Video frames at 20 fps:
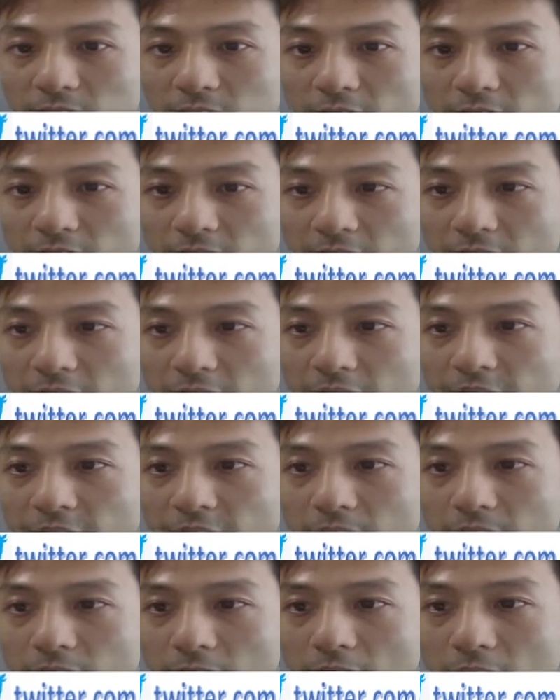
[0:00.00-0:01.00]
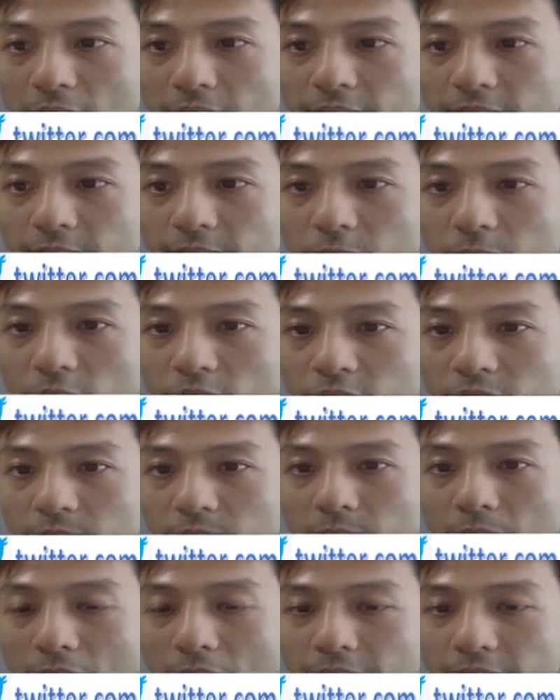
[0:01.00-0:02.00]
and they have
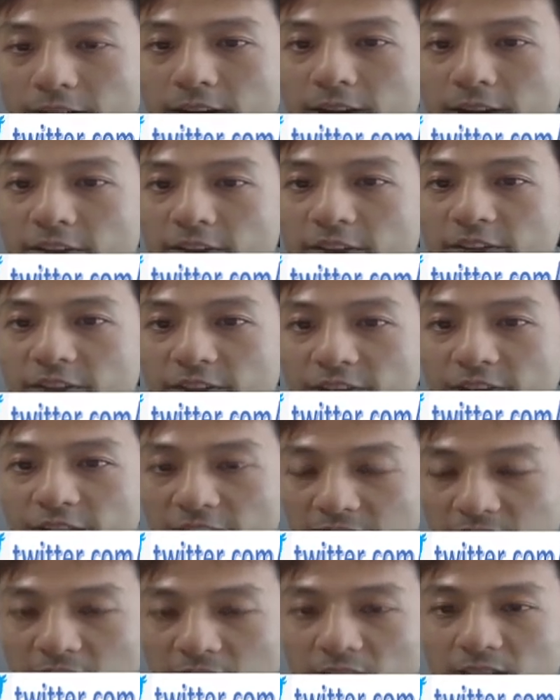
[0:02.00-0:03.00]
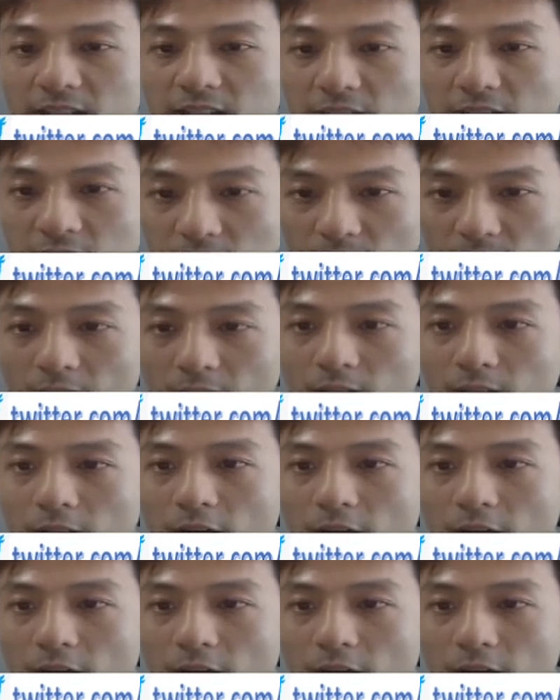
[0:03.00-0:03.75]
other facilities as well.